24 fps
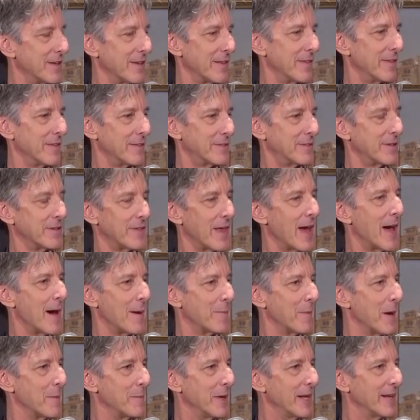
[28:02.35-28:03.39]
to
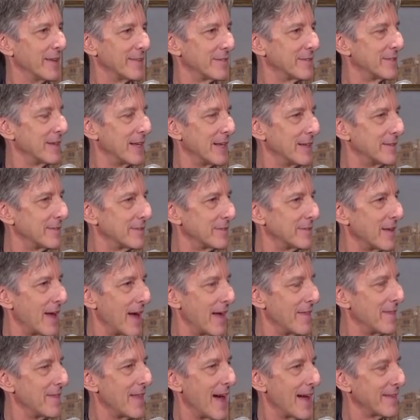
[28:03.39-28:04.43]
them. I mean, it's
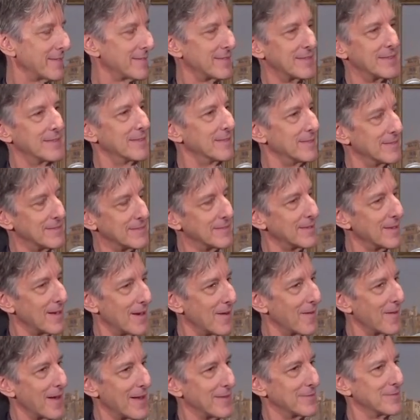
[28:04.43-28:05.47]
and that's, you
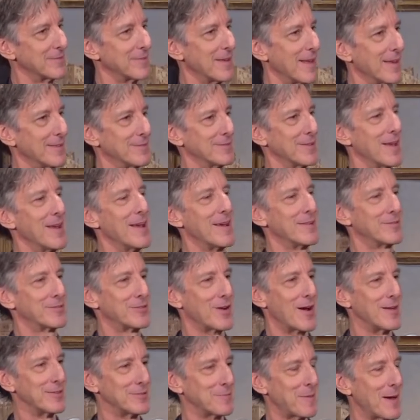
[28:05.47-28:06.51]
know, as
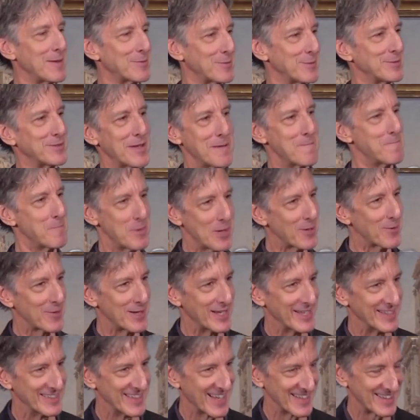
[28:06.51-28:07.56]
Sean Spicer would say,
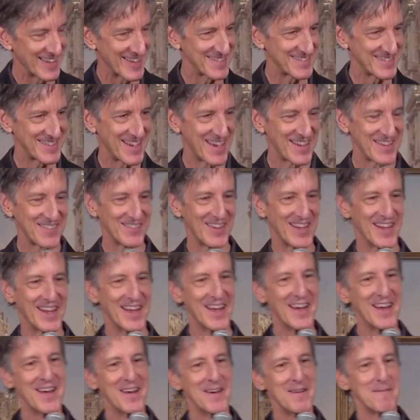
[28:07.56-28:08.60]
period. Like, that's the end of it.
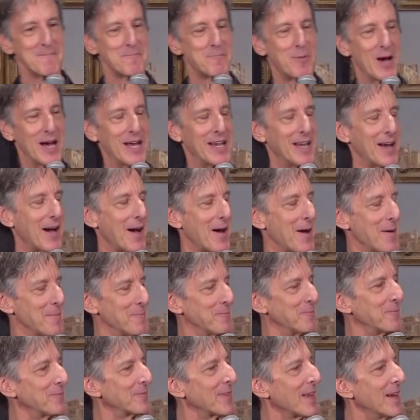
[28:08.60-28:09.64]

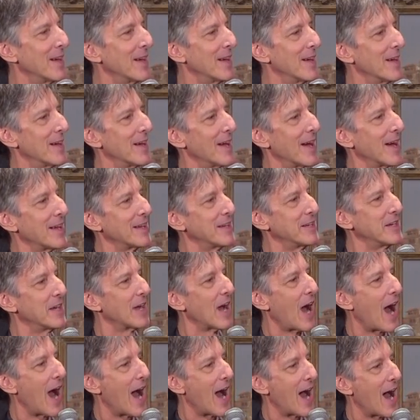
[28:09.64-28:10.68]
But,
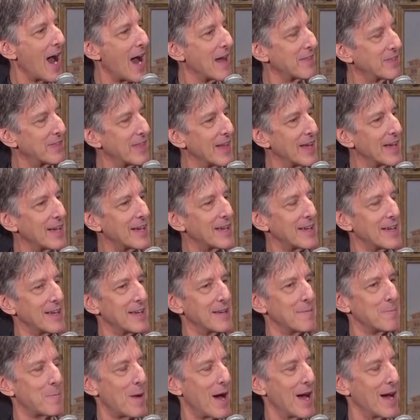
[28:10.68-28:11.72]
I think
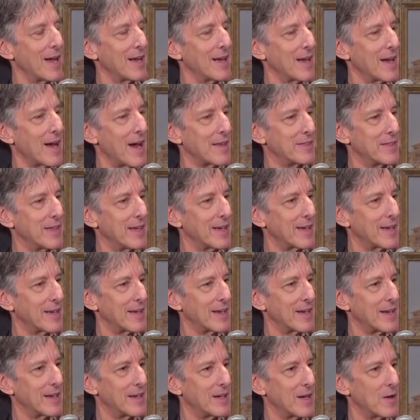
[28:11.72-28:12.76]

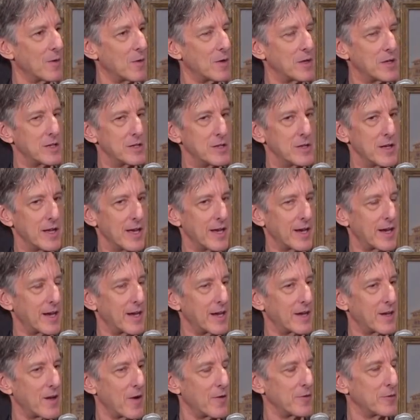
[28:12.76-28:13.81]
it
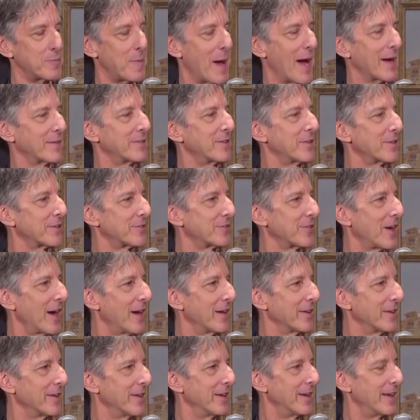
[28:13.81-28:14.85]
goes back to your
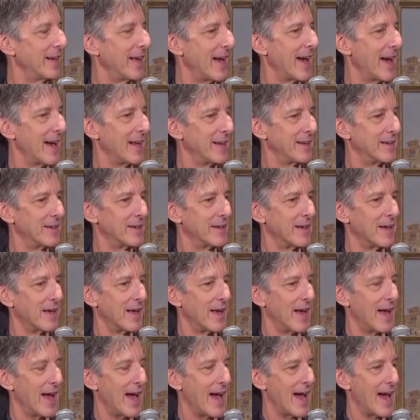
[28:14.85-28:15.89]
childhood
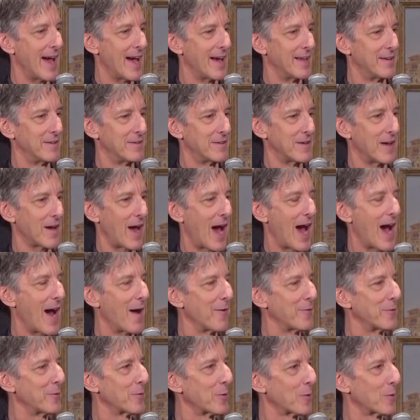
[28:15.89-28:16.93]
and
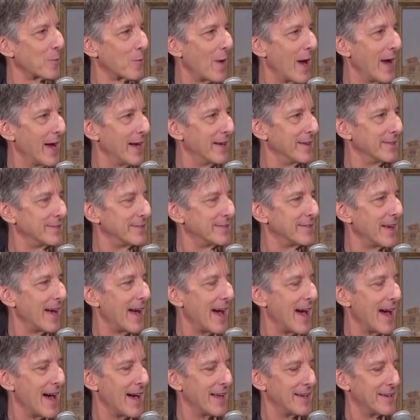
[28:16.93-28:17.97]
how you were raised.
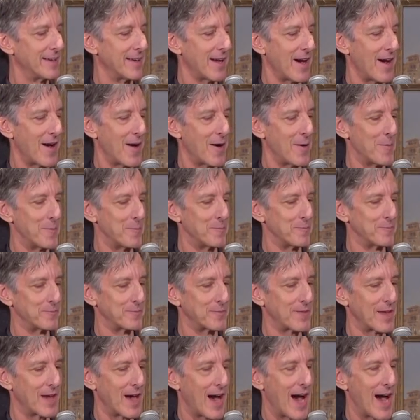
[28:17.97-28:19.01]
And
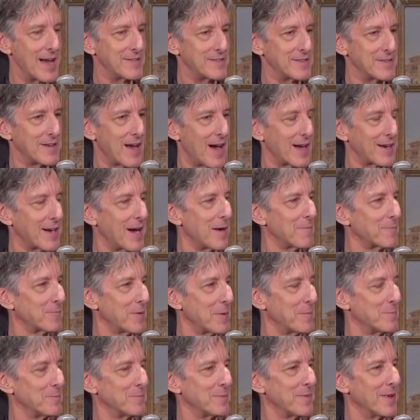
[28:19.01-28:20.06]
I did not come
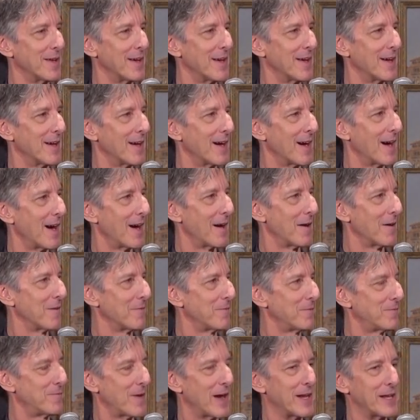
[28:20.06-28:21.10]
from a
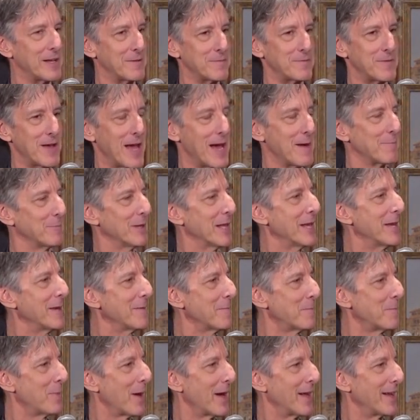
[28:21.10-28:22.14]
funny family,
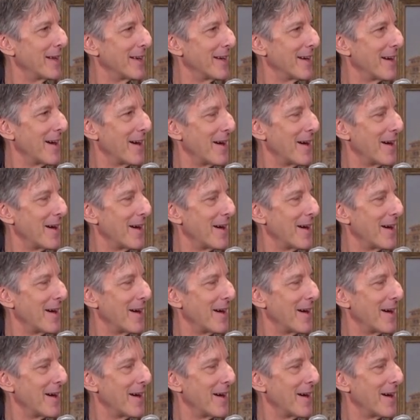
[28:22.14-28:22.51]
but